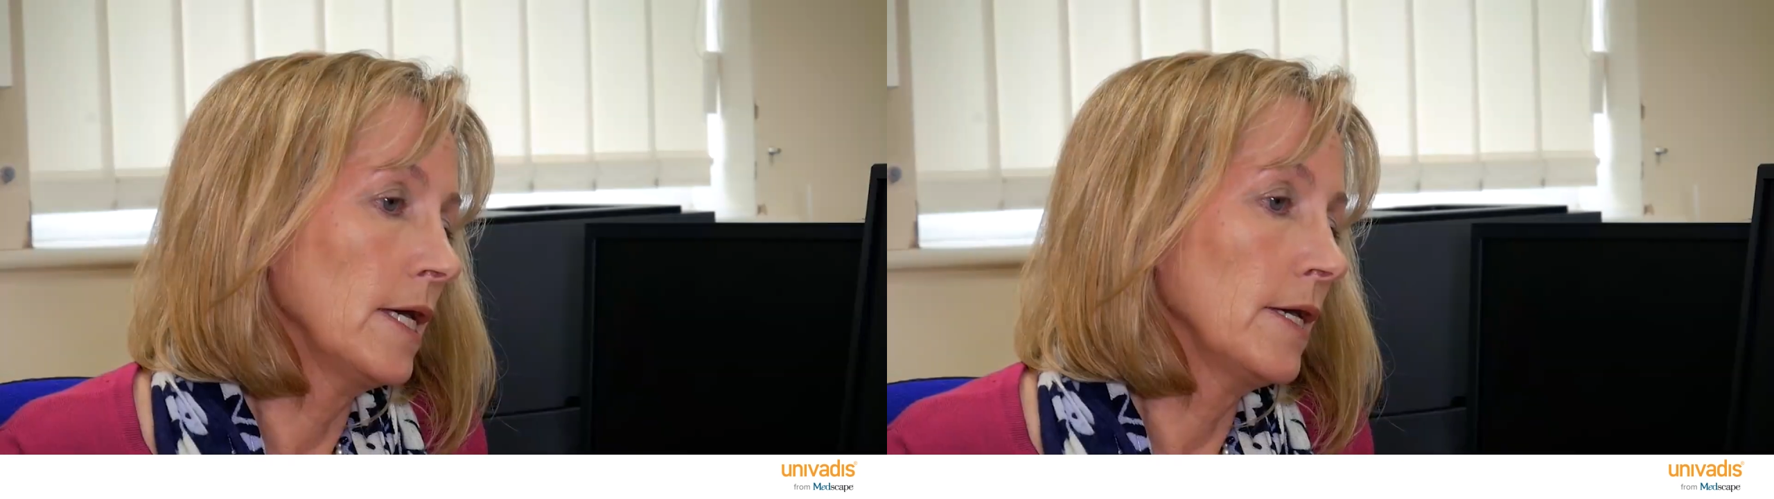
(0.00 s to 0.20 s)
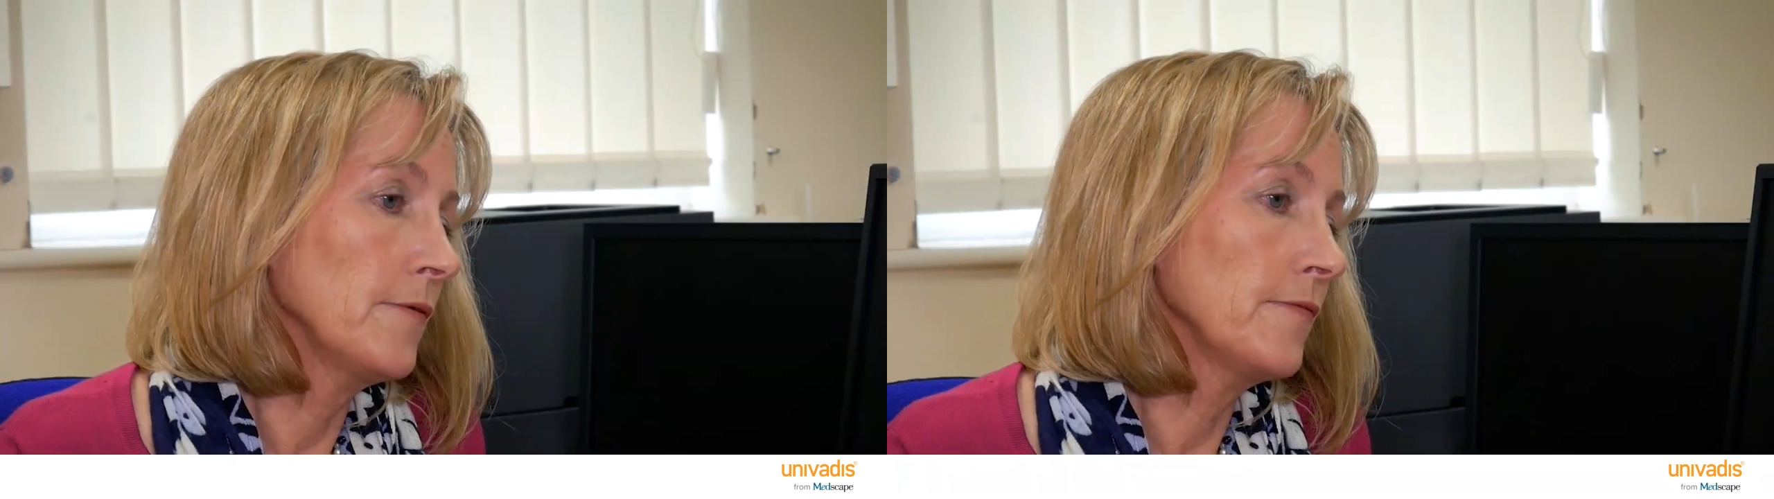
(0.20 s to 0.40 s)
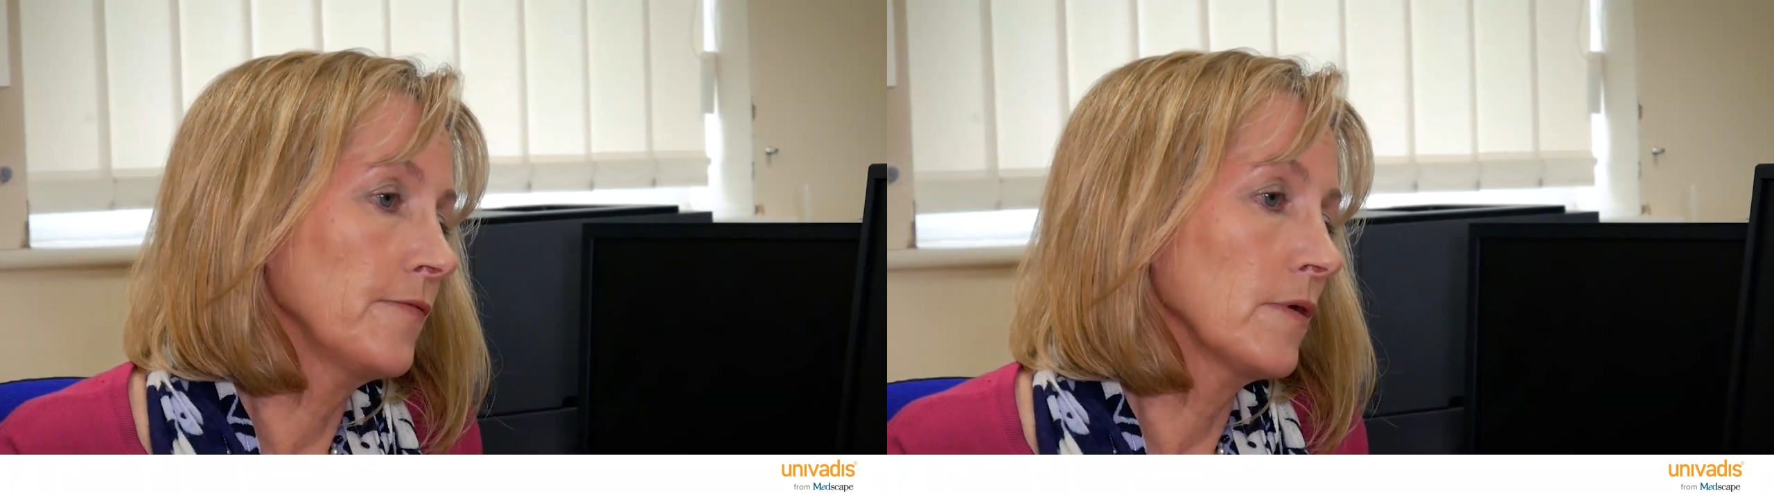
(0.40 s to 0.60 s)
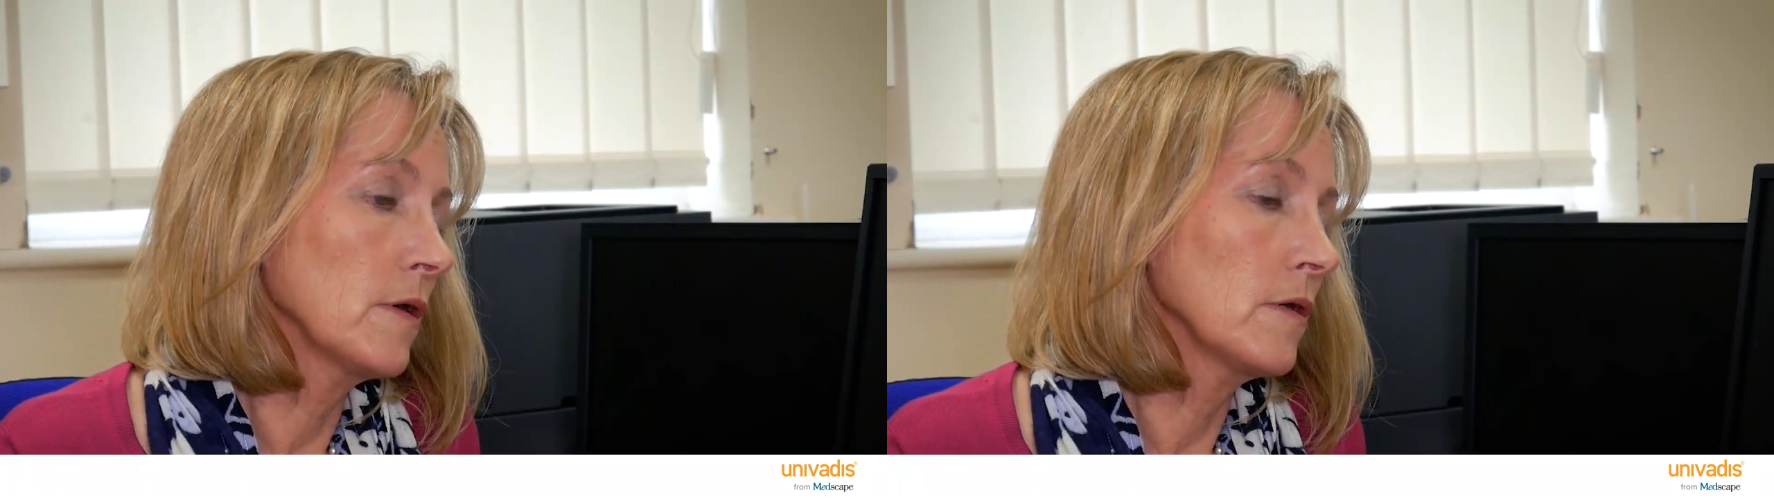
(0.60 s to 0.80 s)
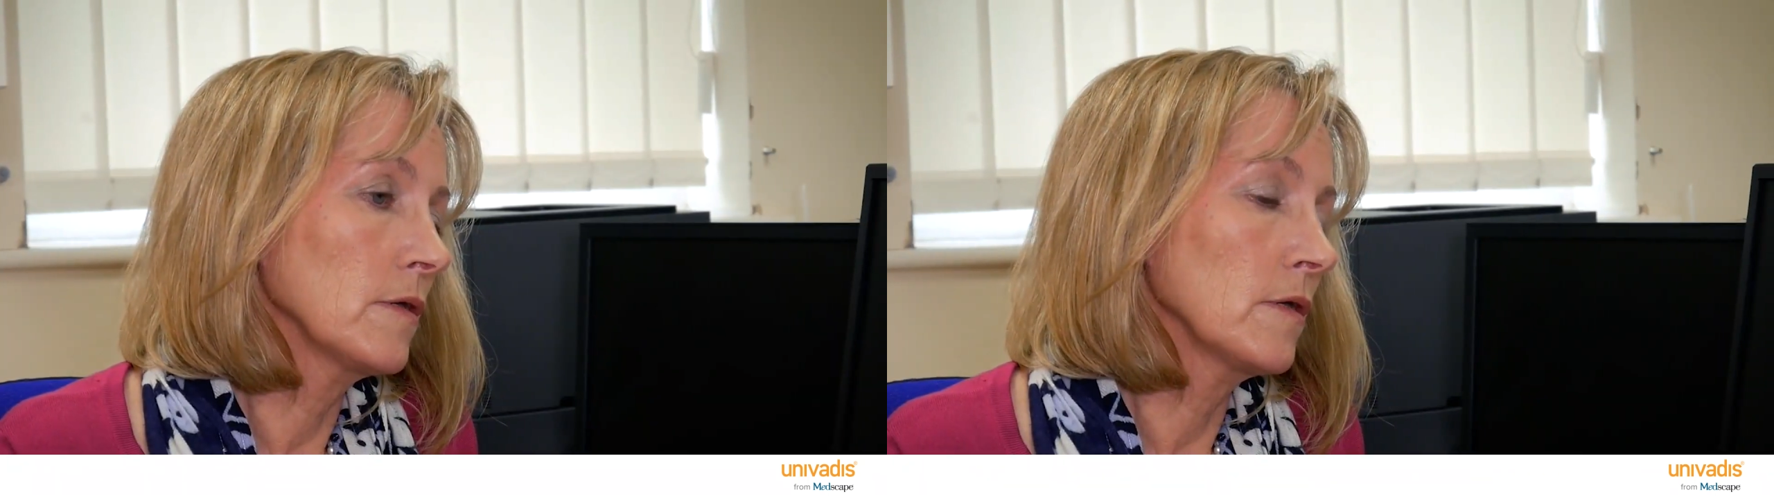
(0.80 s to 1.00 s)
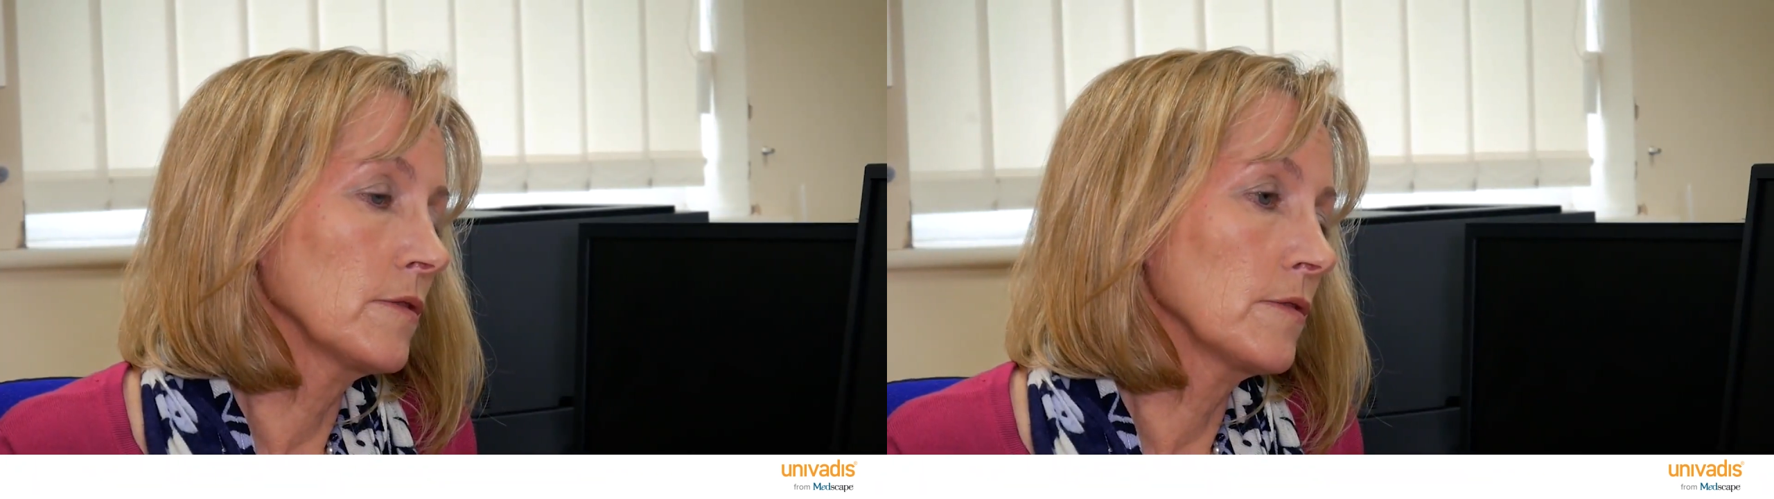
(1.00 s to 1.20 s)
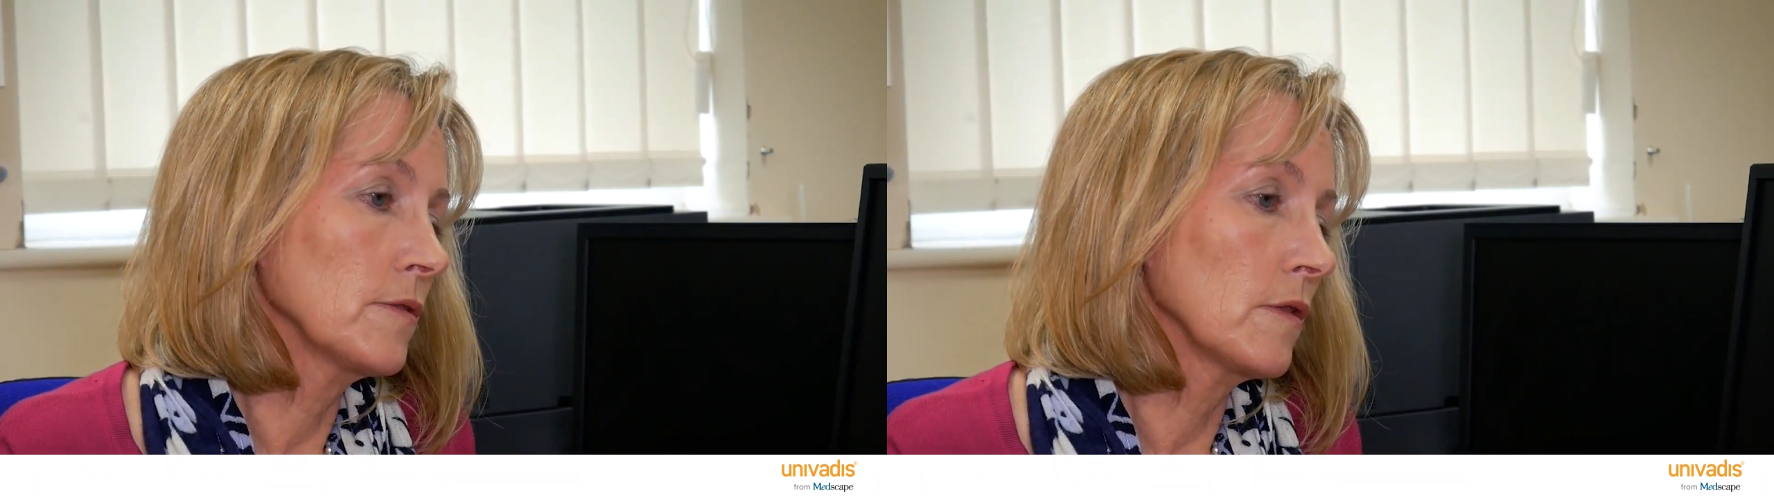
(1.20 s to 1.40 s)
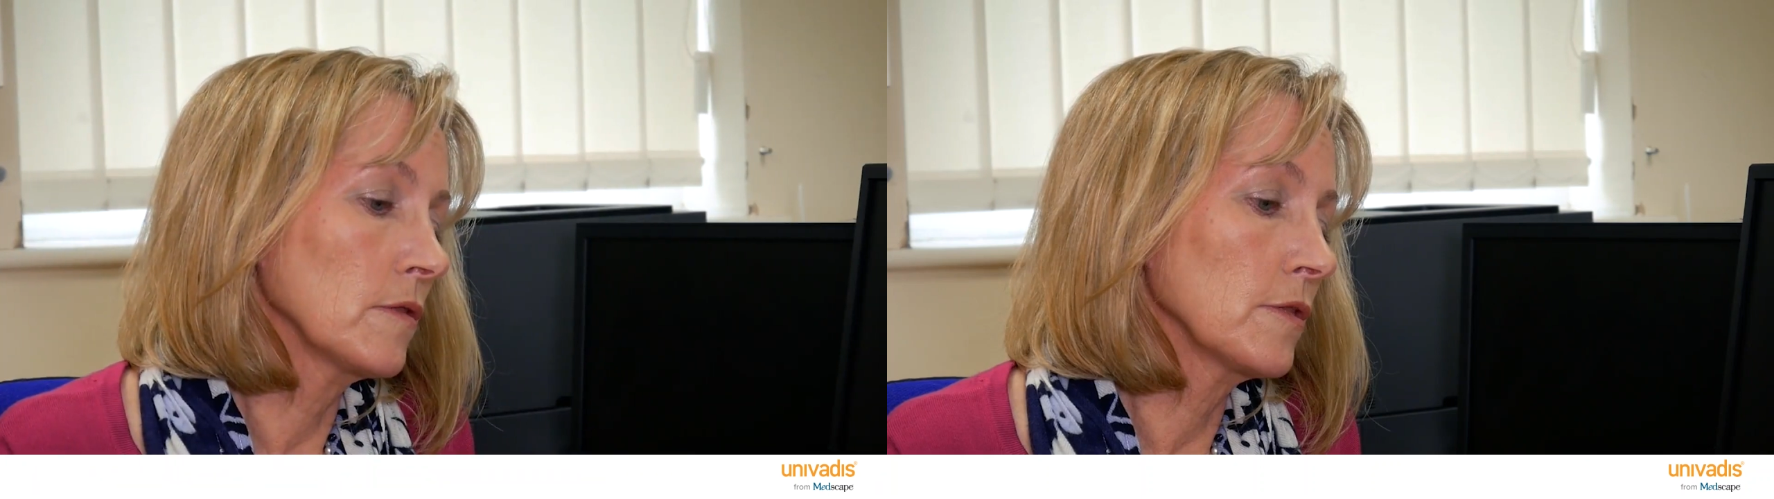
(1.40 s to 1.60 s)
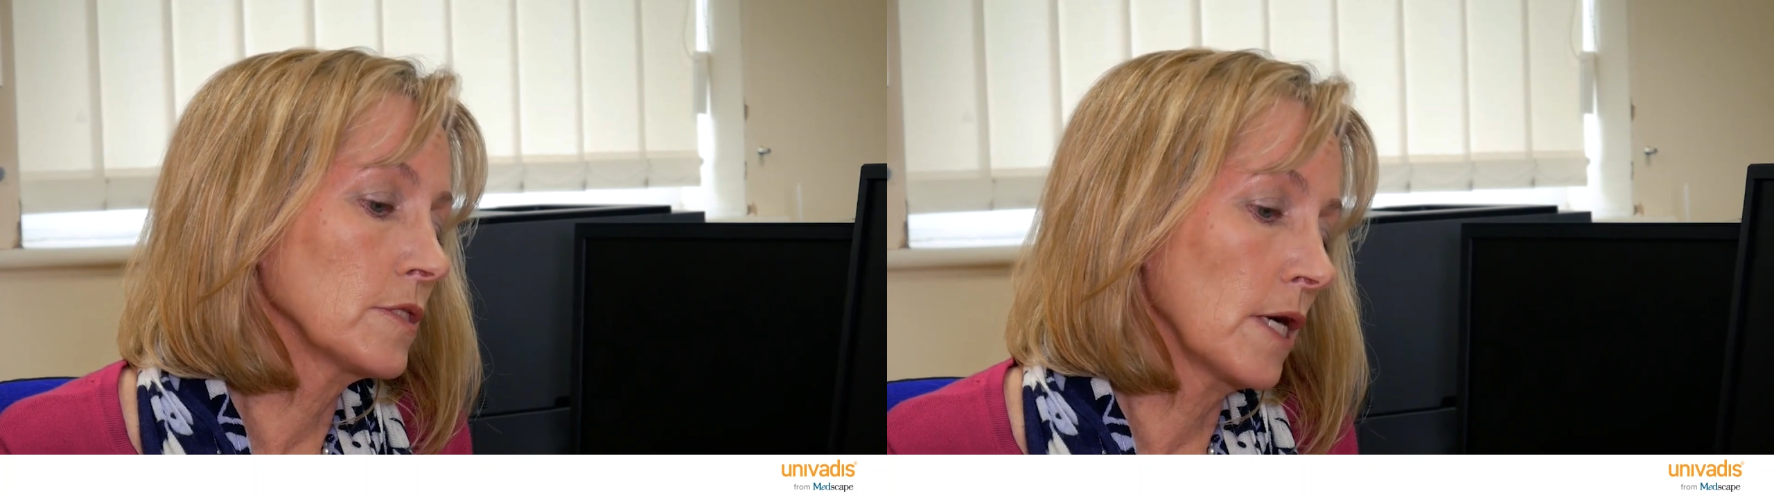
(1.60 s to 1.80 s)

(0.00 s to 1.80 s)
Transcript: If the